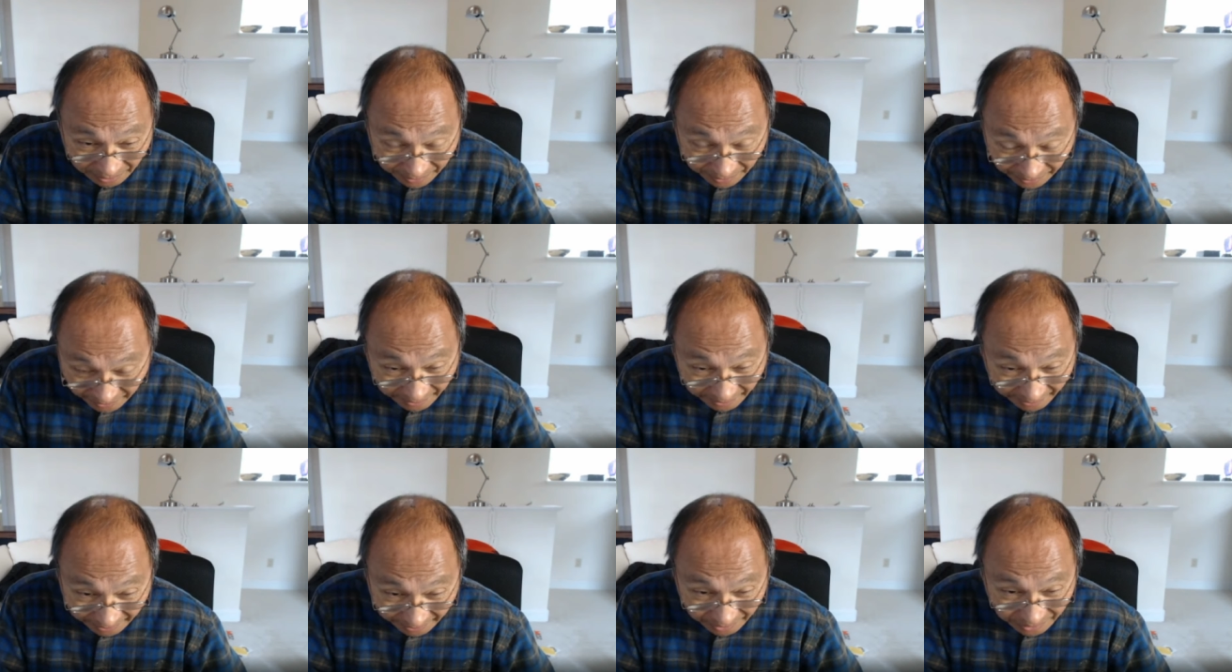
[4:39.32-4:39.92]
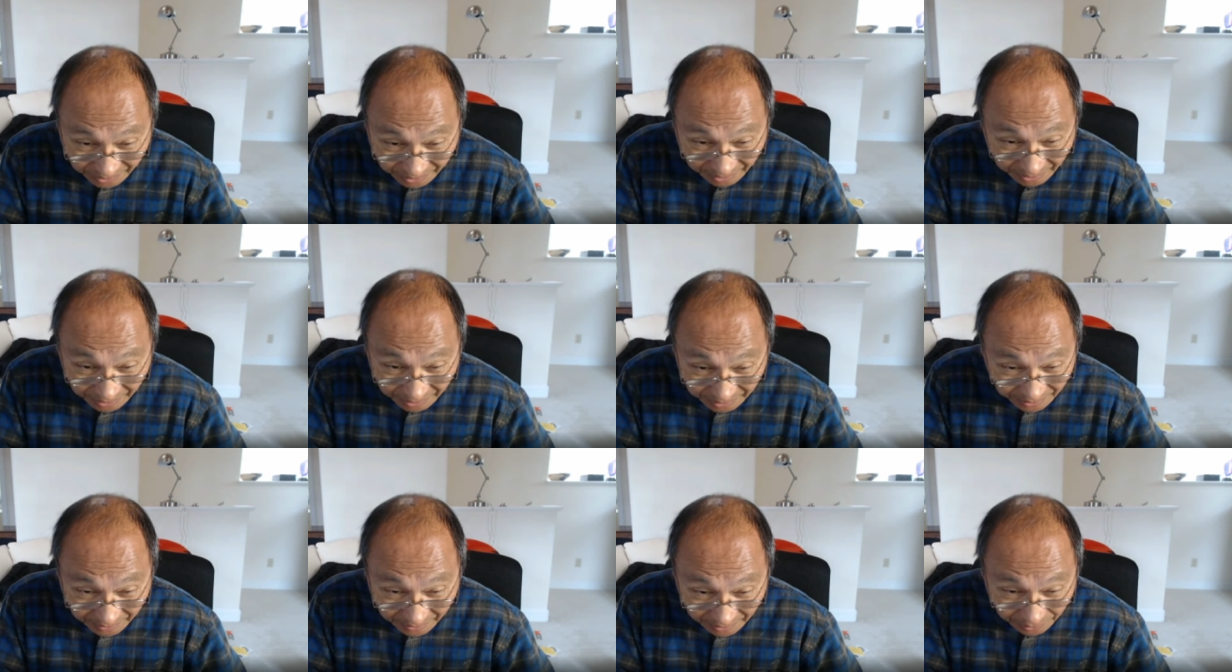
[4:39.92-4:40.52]
and the United
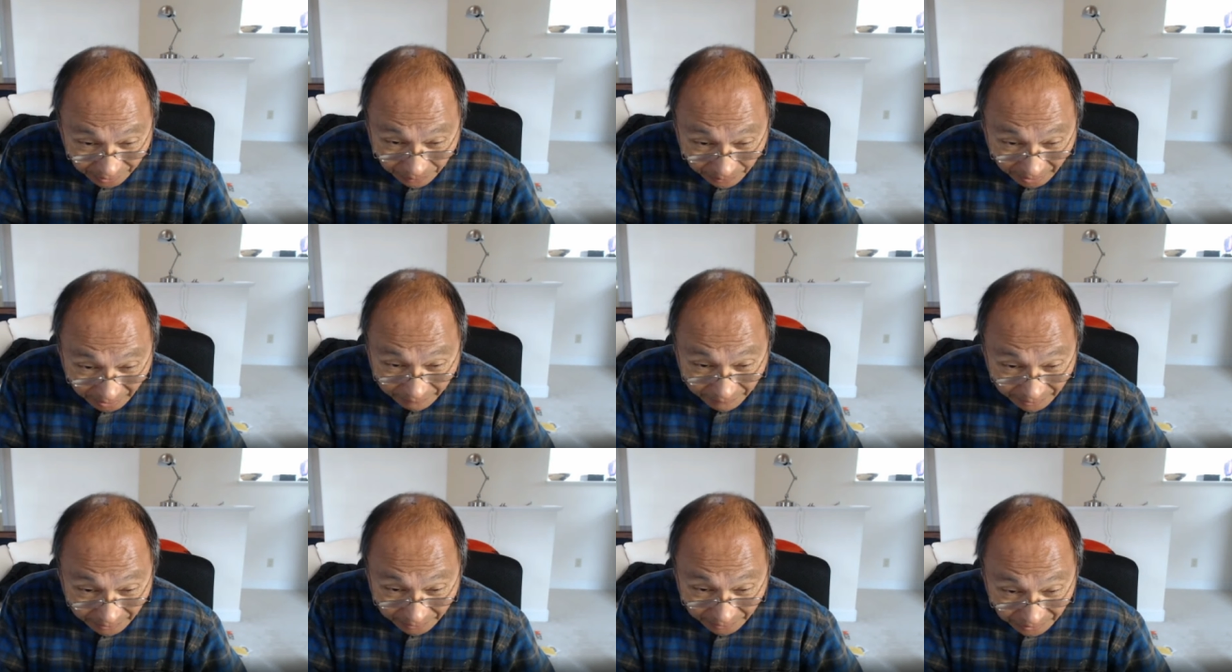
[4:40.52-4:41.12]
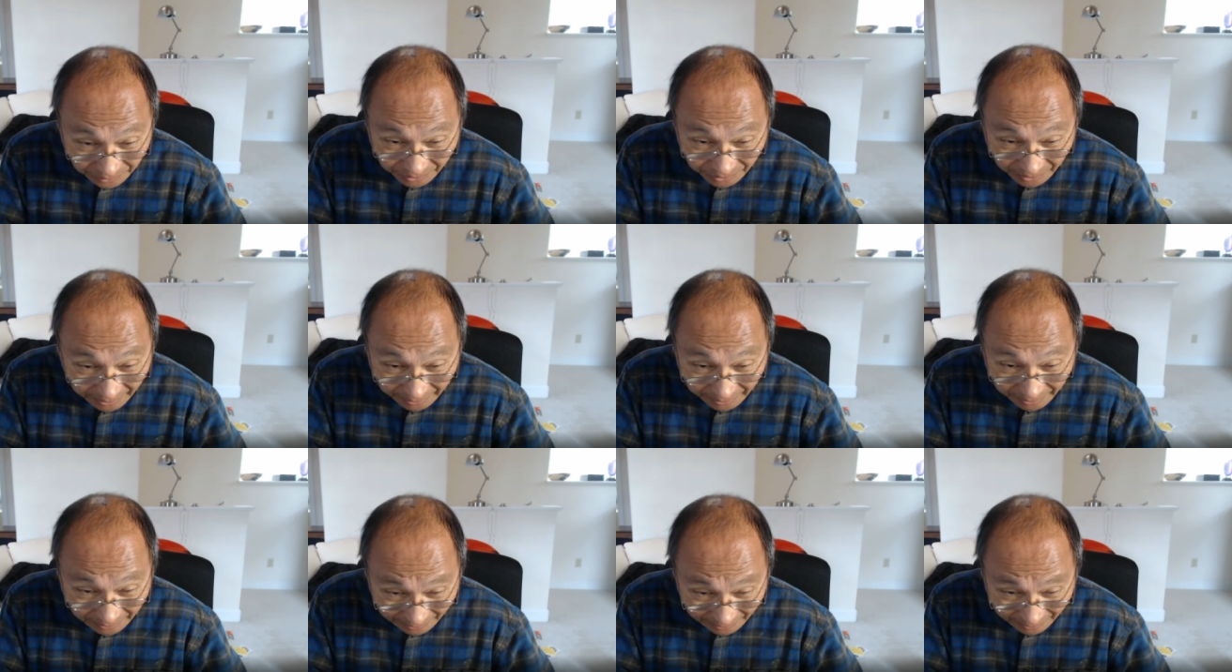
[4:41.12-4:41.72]
States, and then you have others
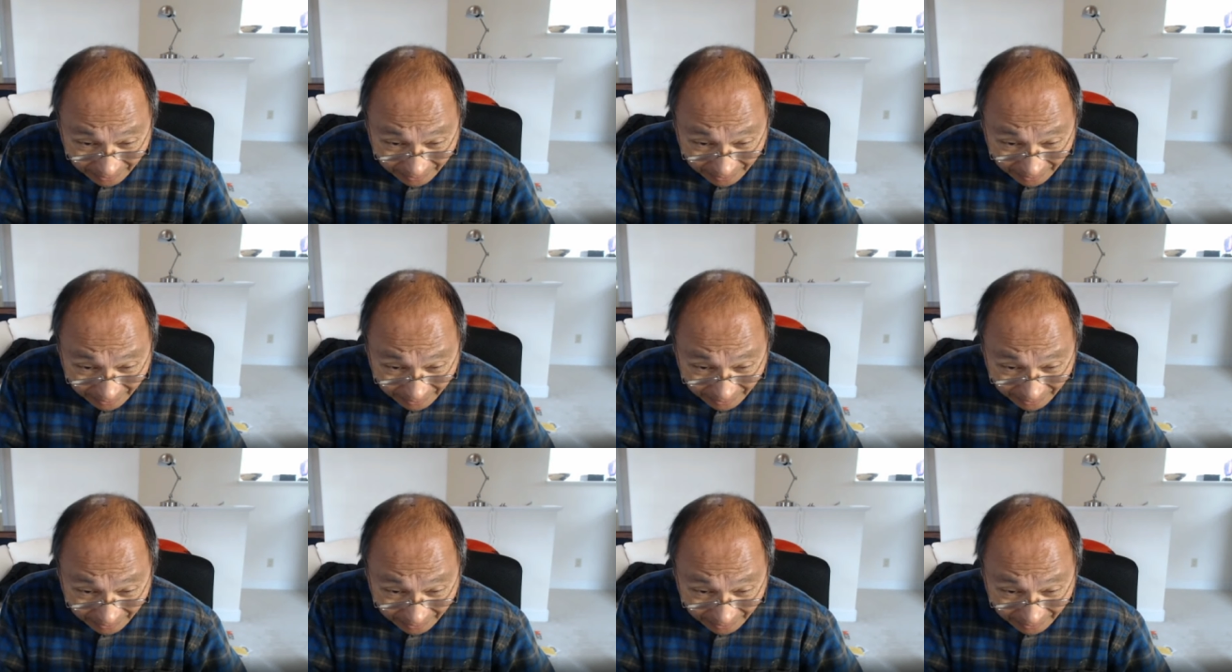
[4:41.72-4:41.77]
like